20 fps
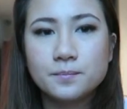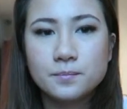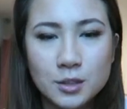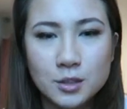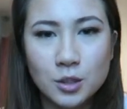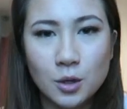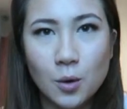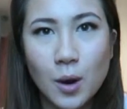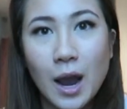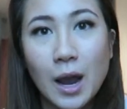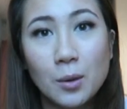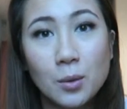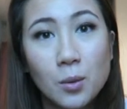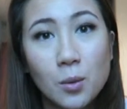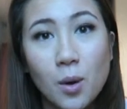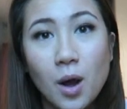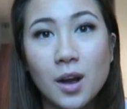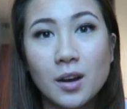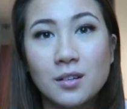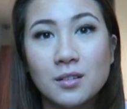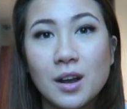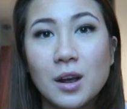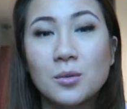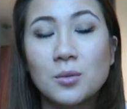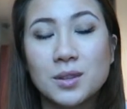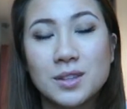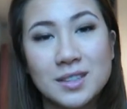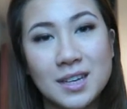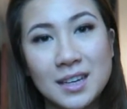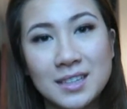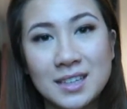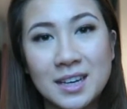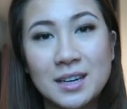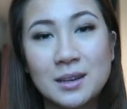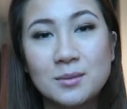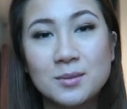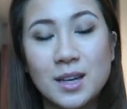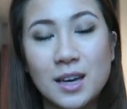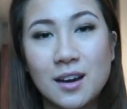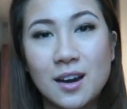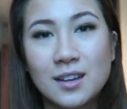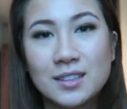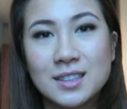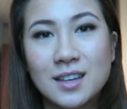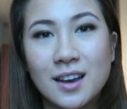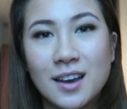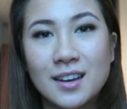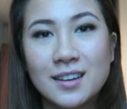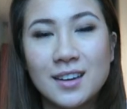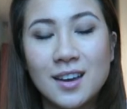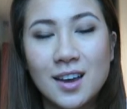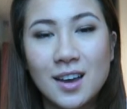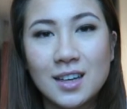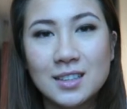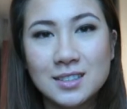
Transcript: So I will walk around with the titanium dioxide